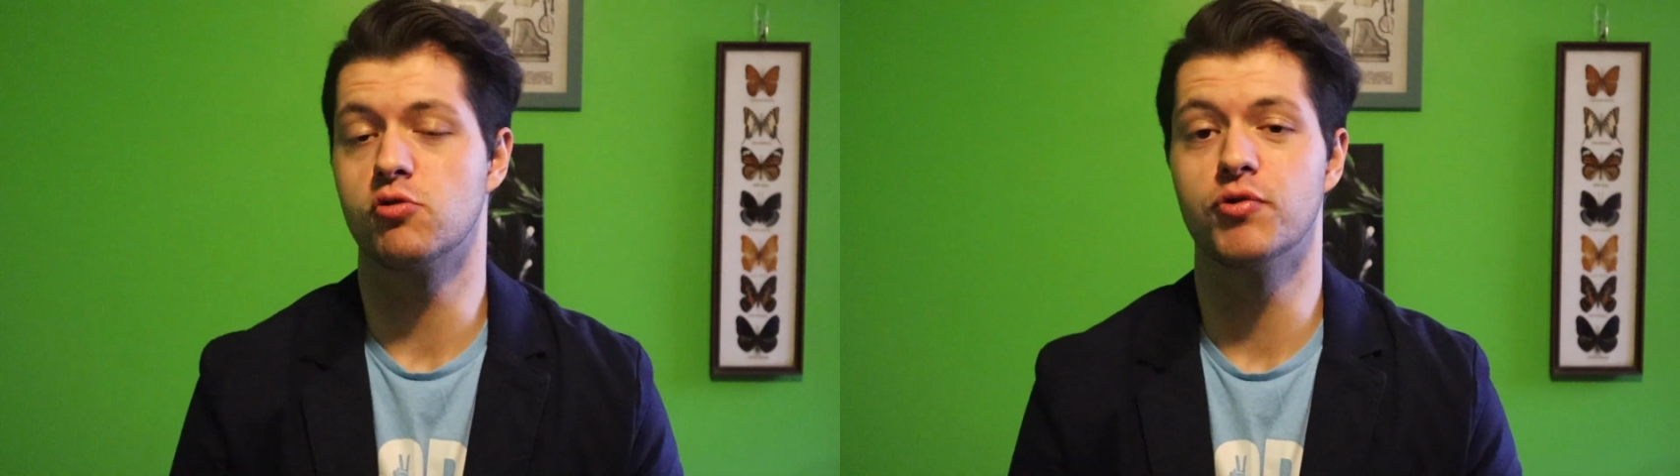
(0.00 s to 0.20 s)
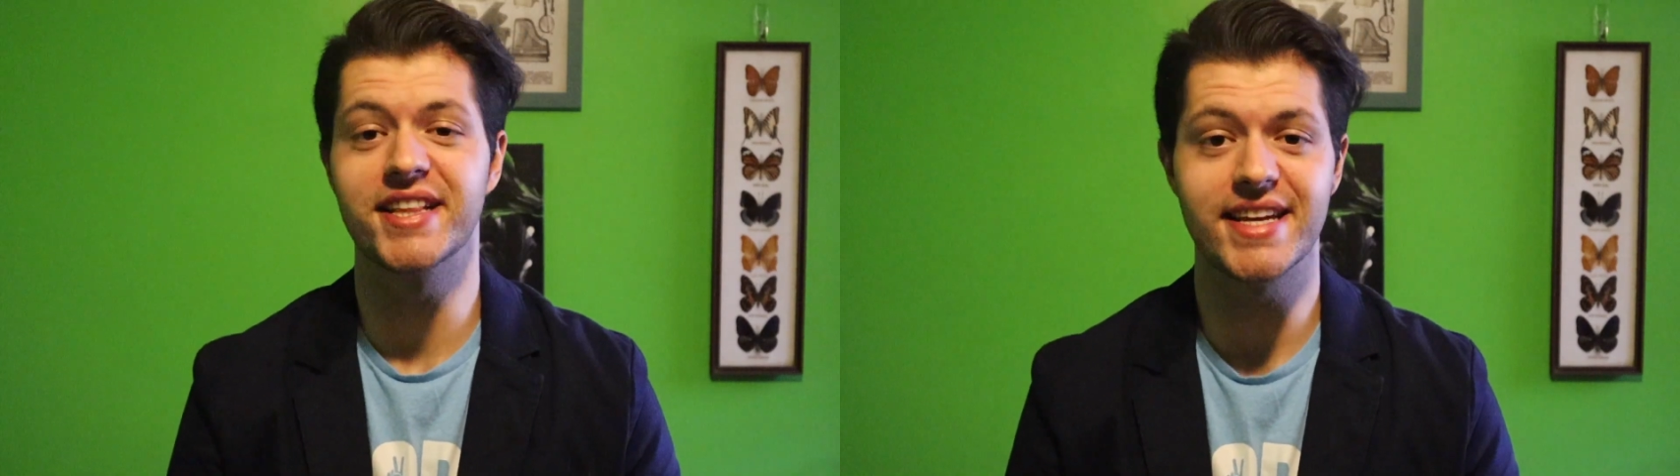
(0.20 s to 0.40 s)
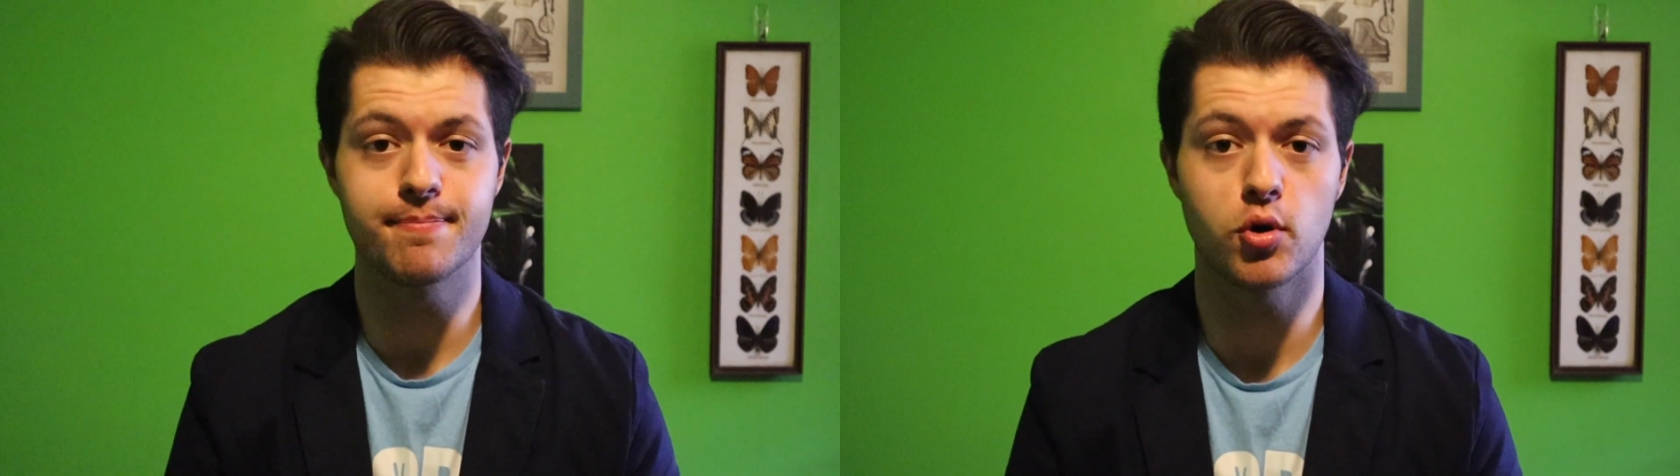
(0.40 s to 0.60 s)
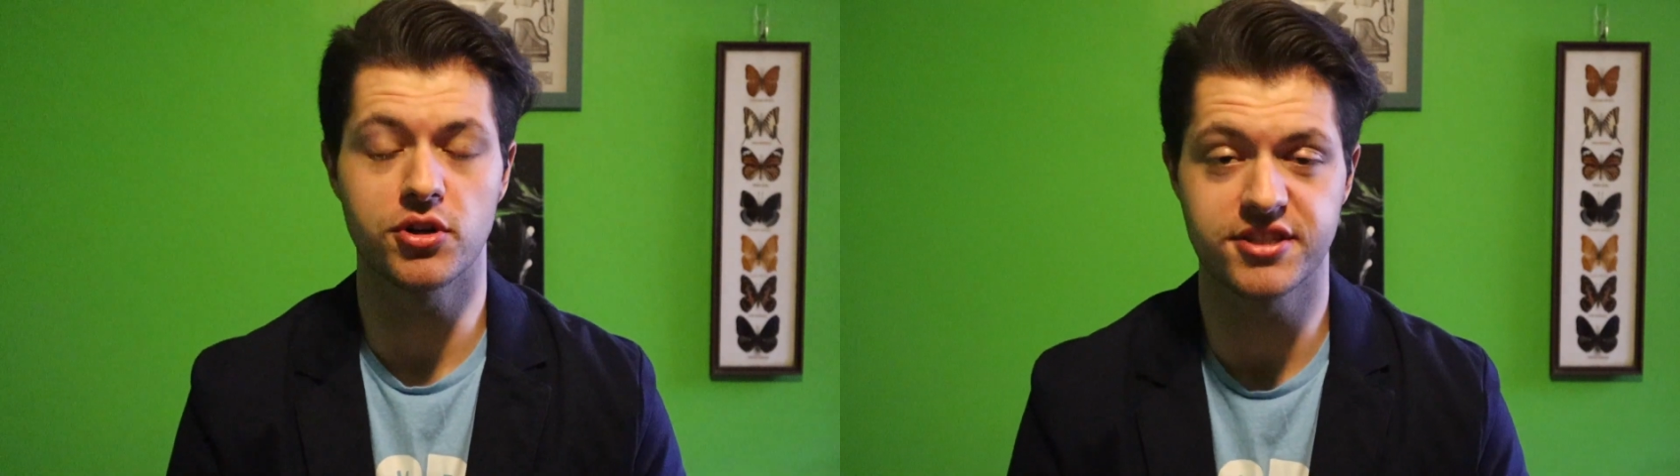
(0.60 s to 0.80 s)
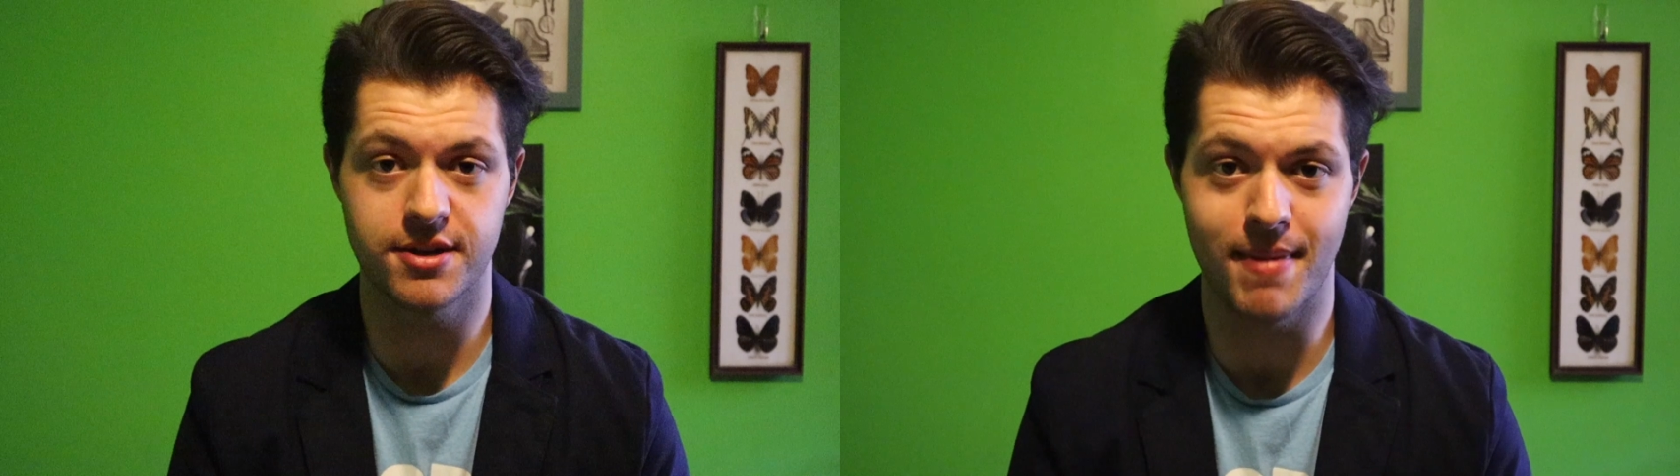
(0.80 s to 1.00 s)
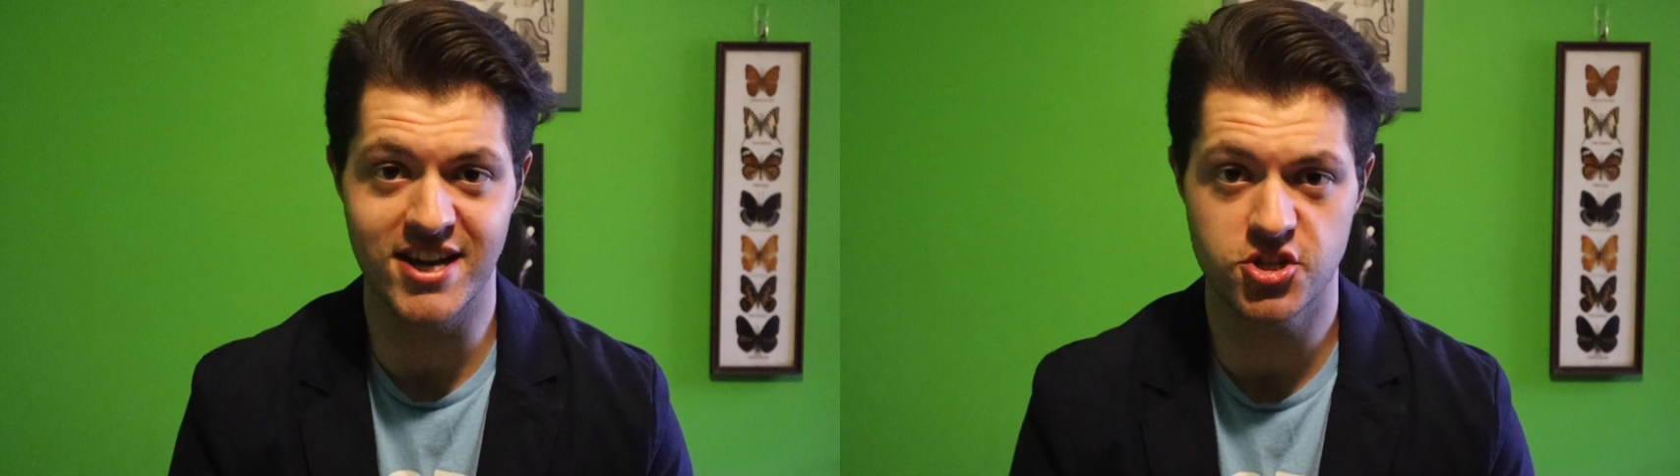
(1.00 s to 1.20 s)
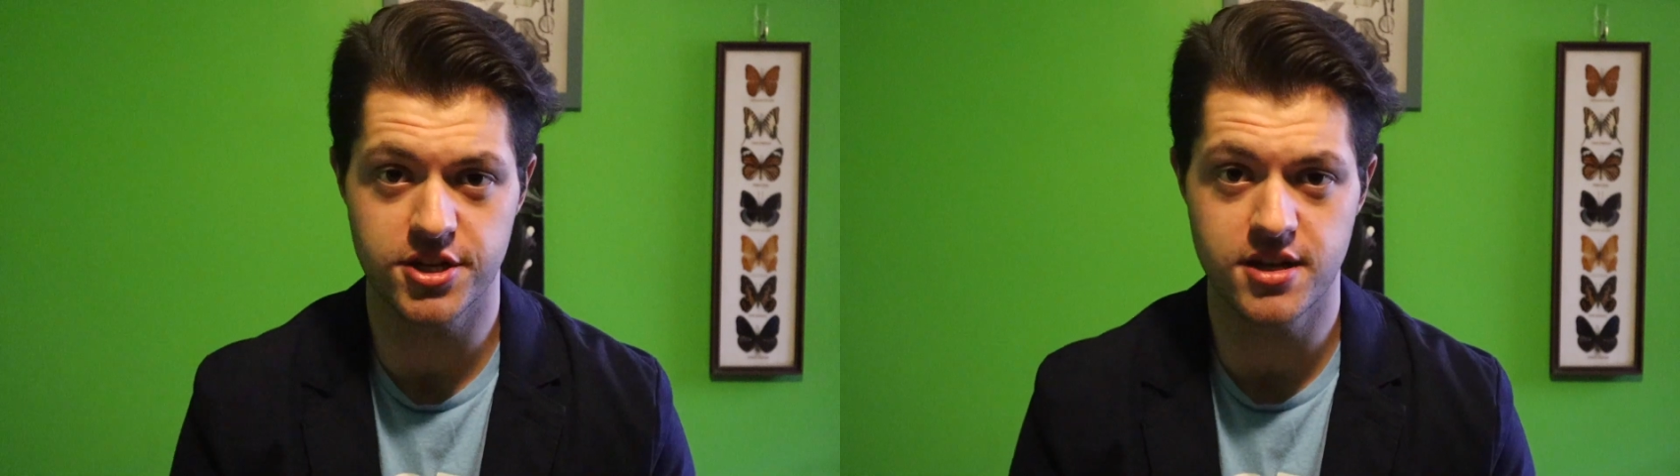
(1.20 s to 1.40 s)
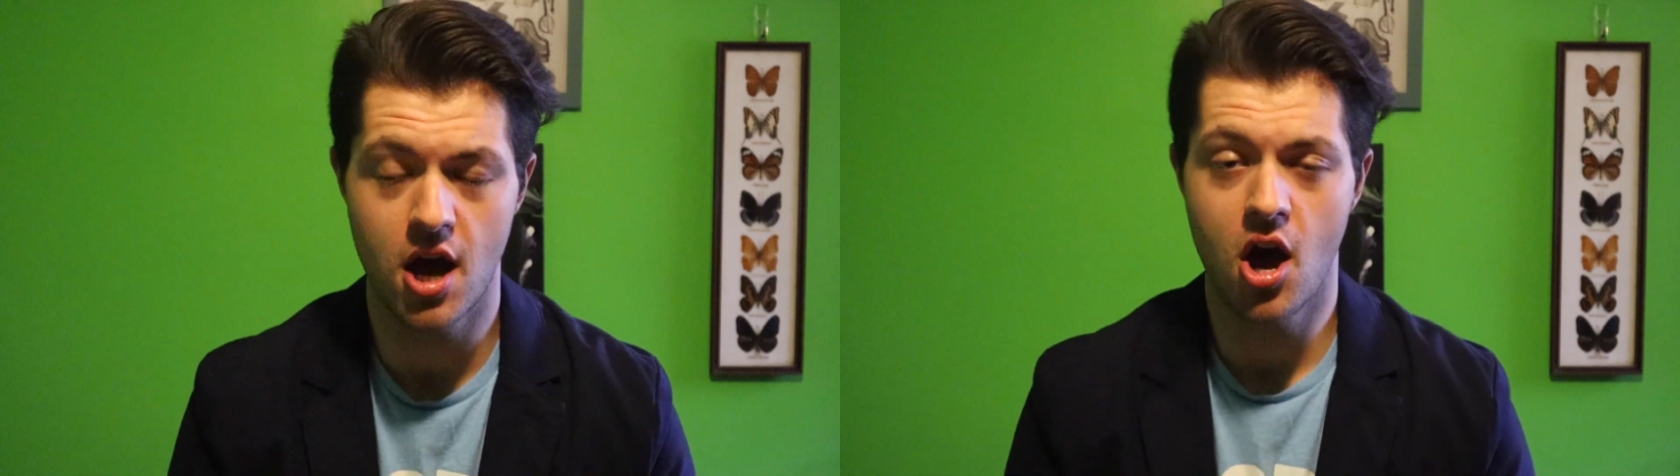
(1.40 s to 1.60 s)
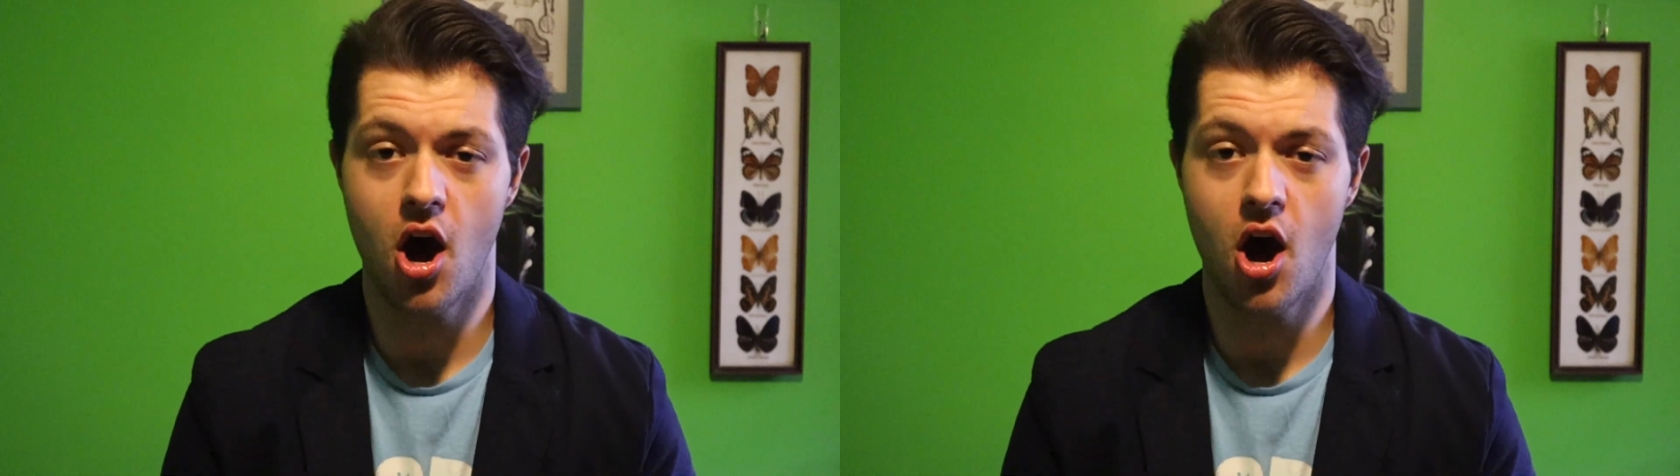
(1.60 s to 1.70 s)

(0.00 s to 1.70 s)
really important to mention